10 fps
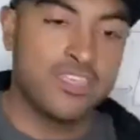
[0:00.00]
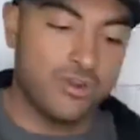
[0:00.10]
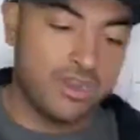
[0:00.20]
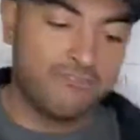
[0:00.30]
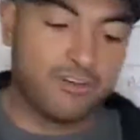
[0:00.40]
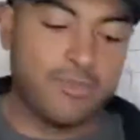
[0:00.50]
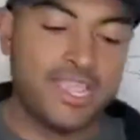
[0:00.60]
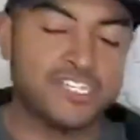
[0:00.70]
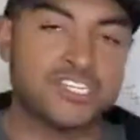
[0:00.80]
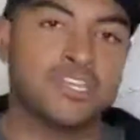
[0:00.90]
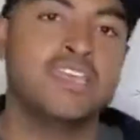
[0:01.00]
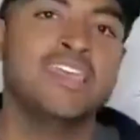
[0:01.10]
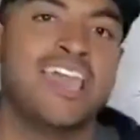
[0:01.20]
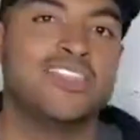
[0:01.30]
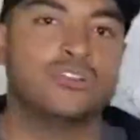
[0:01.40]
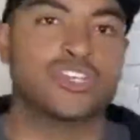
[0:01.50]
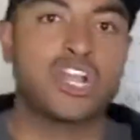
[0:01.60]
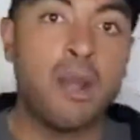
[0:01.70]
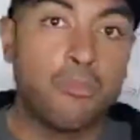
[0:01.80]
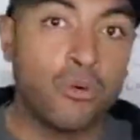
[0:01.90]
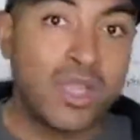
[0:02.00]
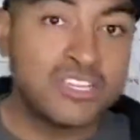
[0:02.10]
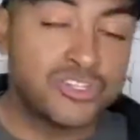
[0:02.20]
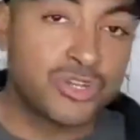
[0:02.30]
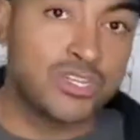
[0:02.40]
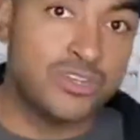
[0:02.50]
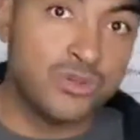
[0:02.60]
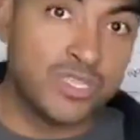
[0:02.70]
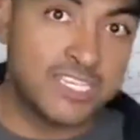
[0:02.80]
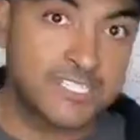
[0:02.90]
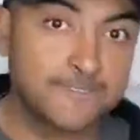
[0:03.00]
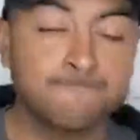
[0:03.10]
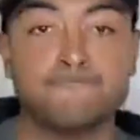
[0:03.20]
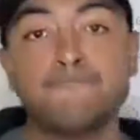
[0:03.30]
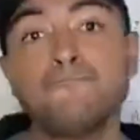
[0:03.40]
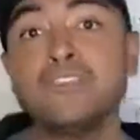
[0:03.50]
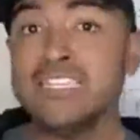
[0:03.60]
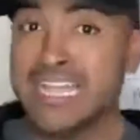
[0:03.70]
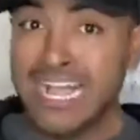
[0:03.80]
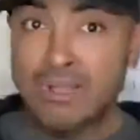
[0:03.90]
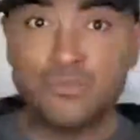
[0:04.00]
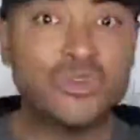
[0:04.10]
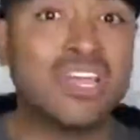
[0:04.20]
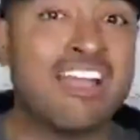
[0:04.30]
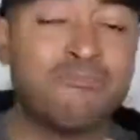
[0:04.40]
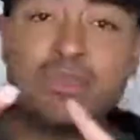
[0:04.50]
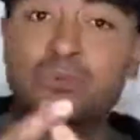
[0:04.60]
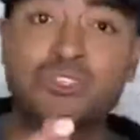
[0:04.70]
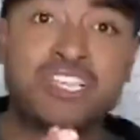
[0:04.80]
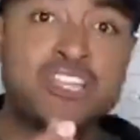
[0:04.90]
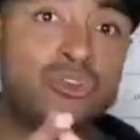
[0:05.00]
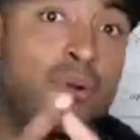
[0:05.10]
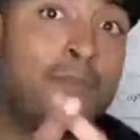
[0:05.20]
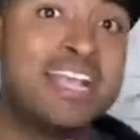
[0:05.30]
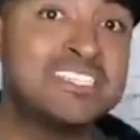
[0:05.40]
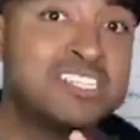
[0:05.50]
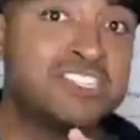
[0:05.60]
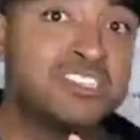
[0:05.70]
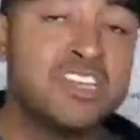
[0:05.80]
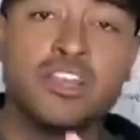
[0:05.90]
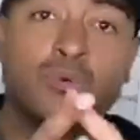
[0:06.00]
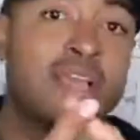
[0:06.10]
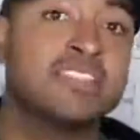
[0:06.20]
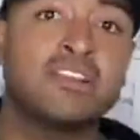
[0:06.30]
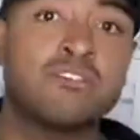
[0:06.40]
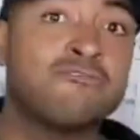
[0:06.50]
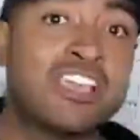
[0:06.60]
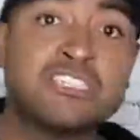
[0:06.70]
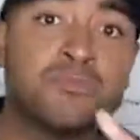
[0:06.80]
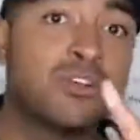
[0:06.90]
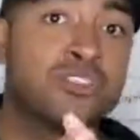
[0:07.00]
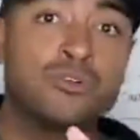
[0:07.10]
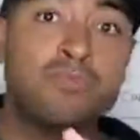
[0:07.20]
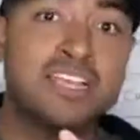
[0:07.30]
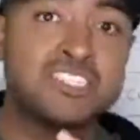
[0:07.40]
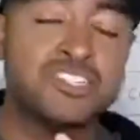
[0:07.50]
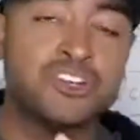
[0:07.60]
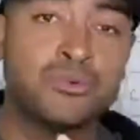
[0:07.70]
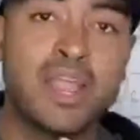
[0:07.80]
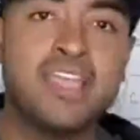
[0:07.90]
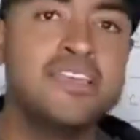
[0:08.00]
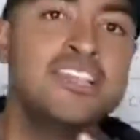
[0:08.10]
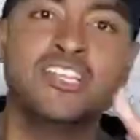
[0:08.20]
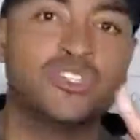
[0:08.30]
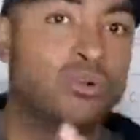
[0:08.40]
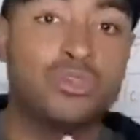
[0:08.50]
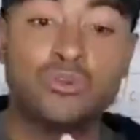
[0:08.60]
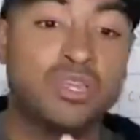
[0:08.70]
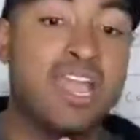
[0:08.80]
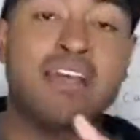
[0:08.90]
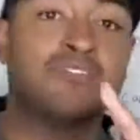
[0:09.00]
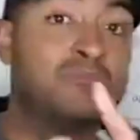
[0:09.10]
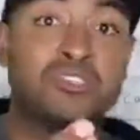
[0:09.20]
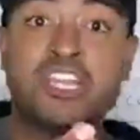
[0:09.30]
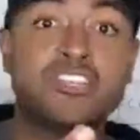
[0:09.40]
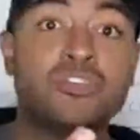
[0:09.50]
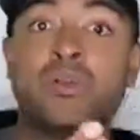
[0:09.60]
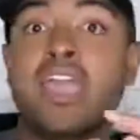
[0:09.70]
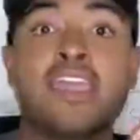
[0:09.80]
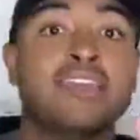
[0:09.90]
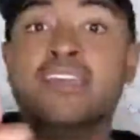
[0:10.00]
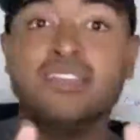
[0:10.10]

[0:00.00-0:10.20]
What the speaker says: their information. And there's a couple ways you can do this. You can have people send you a message right there in Facebook through Messenger, right? So you can have them send you, hey,